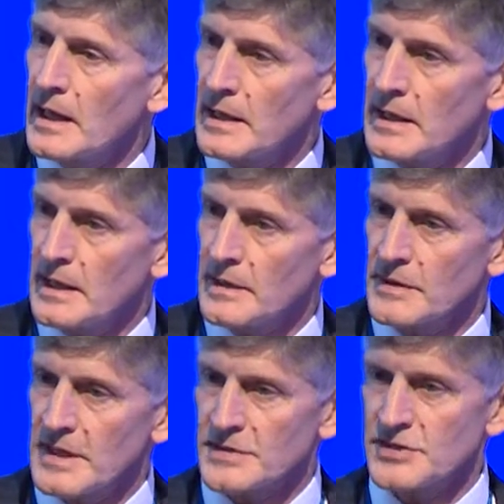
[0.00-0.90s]
it,
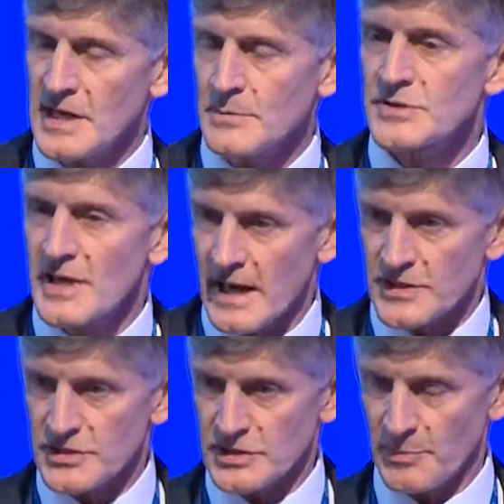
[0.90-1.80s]
it, seems that
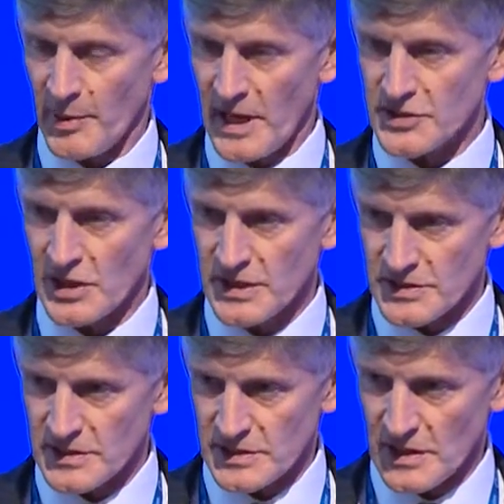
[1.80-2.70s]
the supply chains
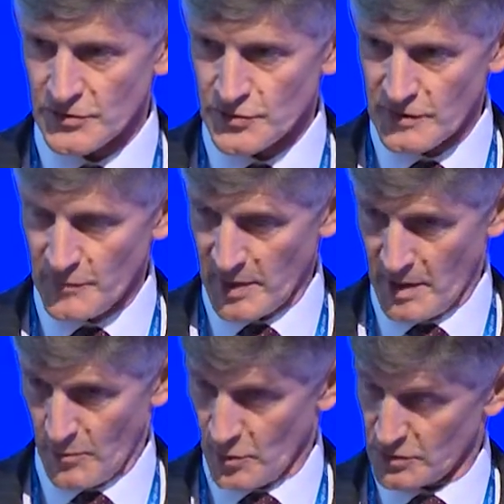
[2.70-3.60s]
in this country have
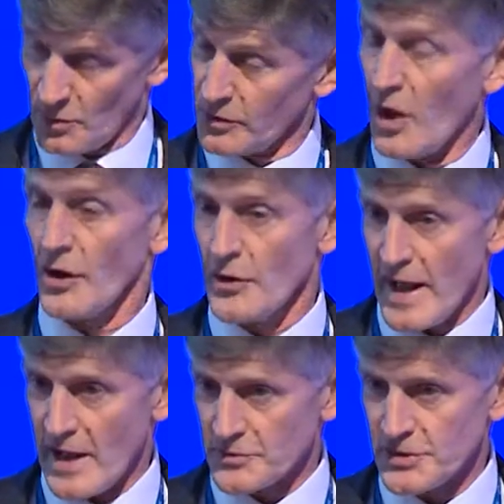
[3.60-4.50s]
become what's called hollowed
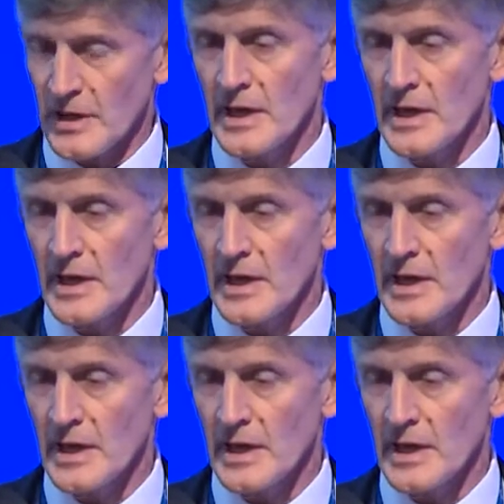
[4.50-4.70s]
out.